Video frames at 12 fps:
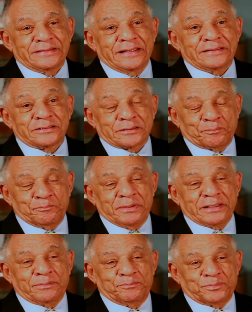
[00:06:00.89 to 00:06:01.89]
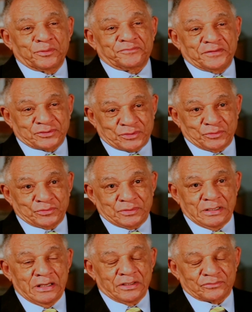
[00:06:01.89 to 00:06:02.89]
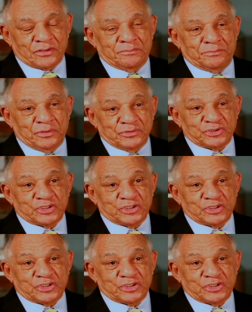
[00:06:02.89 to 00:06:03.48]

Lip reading: and he's a big professional trombone,